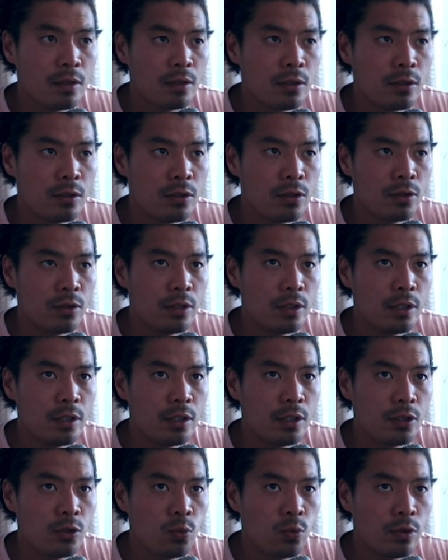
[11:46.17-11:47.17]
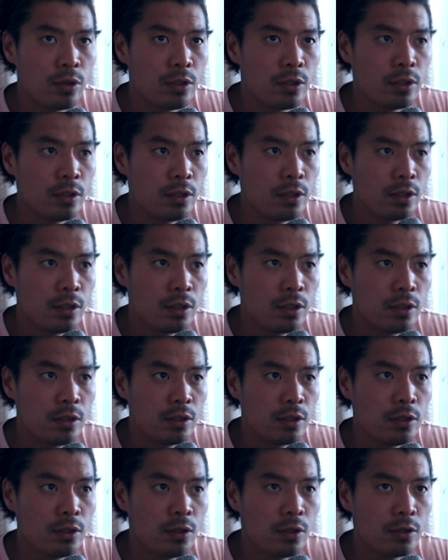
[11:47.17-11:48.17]
So you can see this one
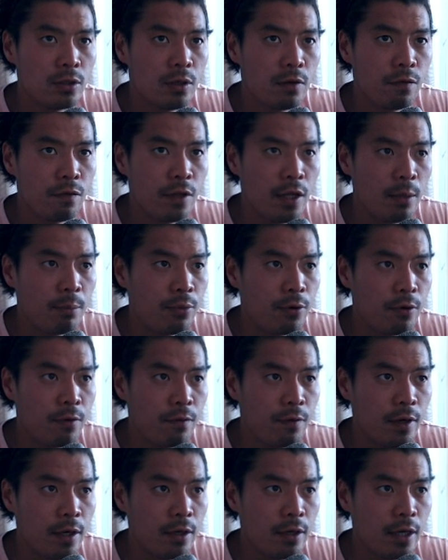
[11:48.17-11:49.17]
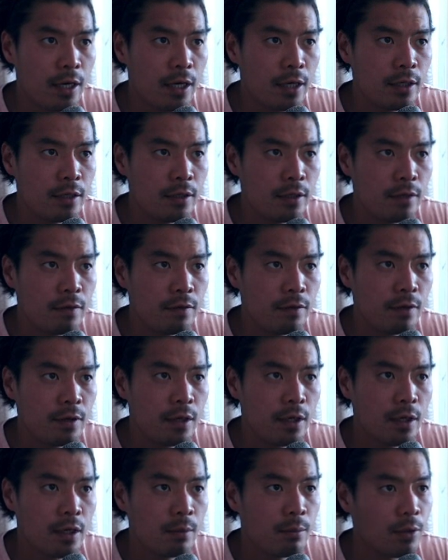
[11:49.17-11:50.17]
stars on a flat profile, kind of.
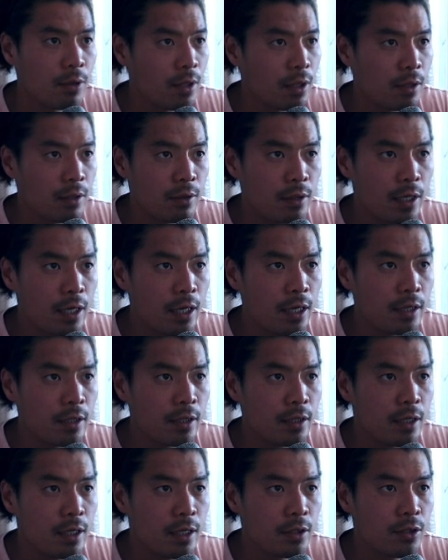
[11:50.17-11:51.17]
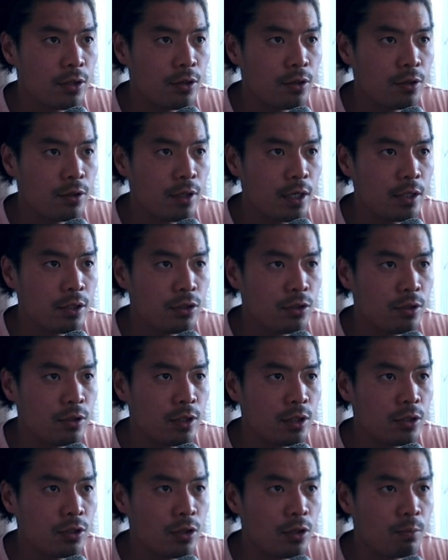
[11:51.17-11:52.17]
But again, I turn, as soon as
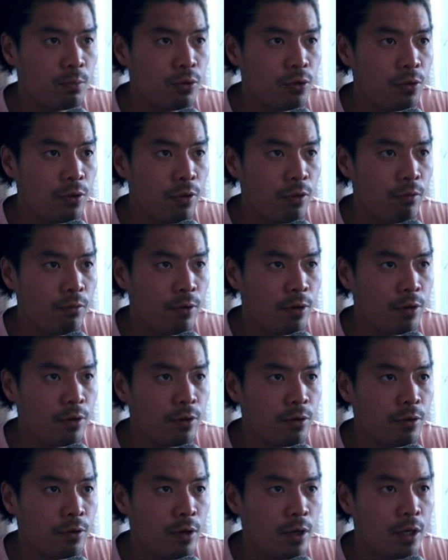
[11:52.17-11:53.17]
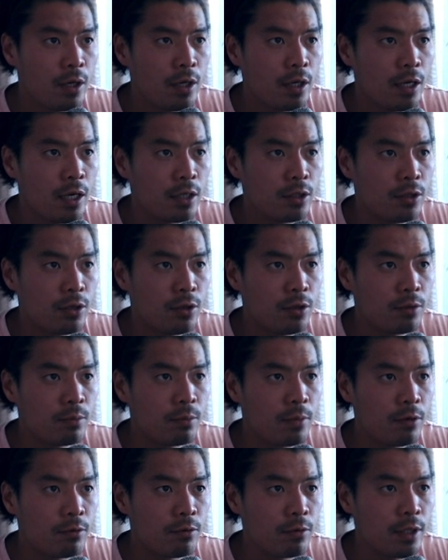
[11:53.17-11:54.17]
I start pulling through, I turn
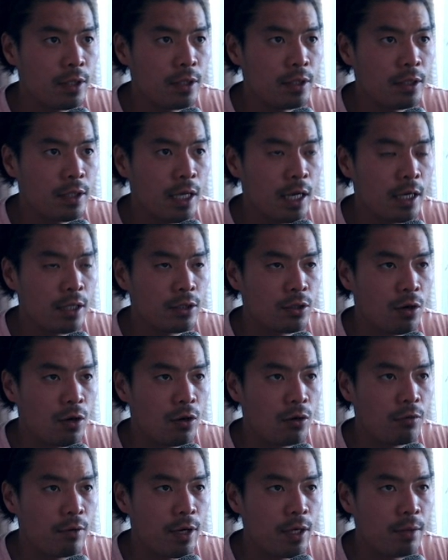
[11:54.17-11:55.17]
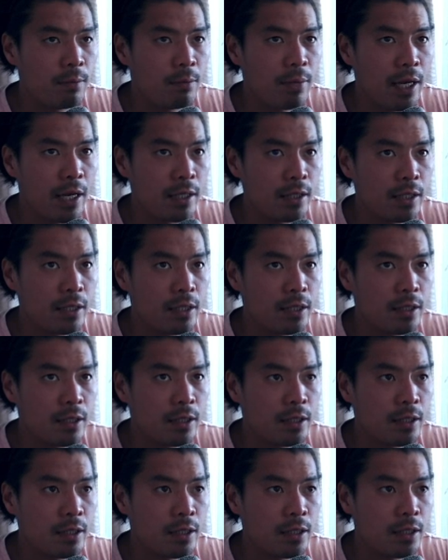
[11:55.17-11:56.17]
my wrist and it's already bent,
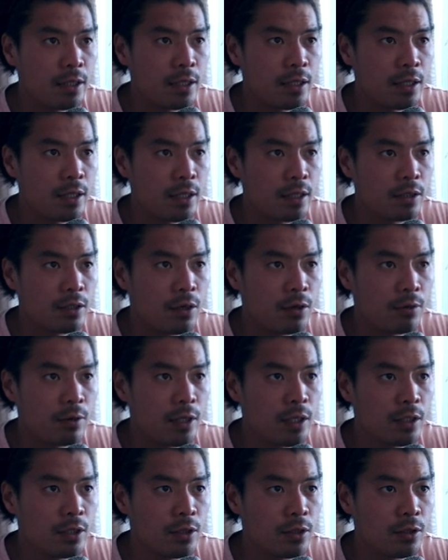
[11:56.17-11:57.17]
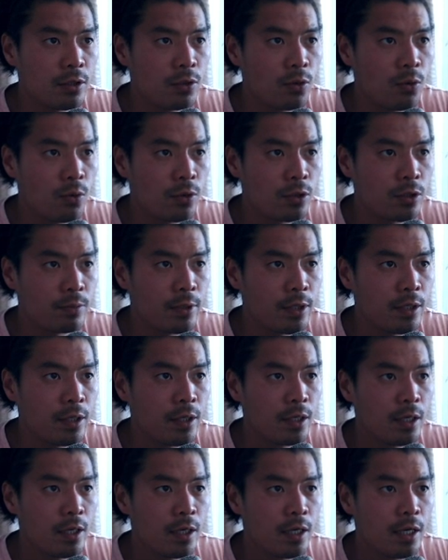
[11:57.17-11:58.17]
already turned towards me.
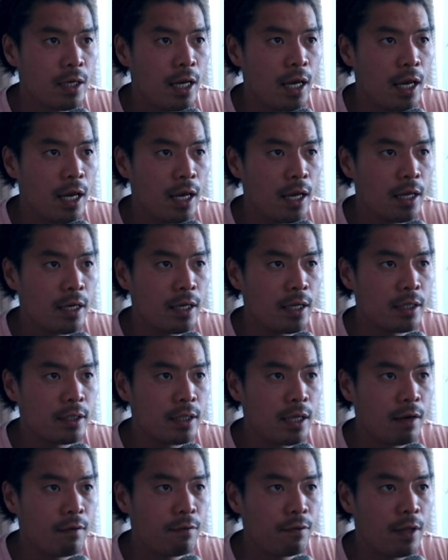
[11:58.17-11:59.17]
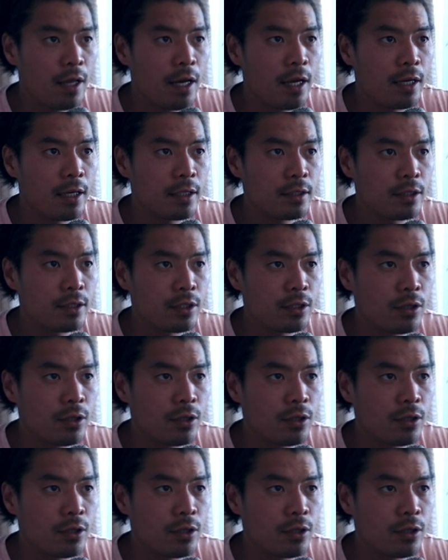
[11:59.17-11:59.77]
And it's not flat. It's going to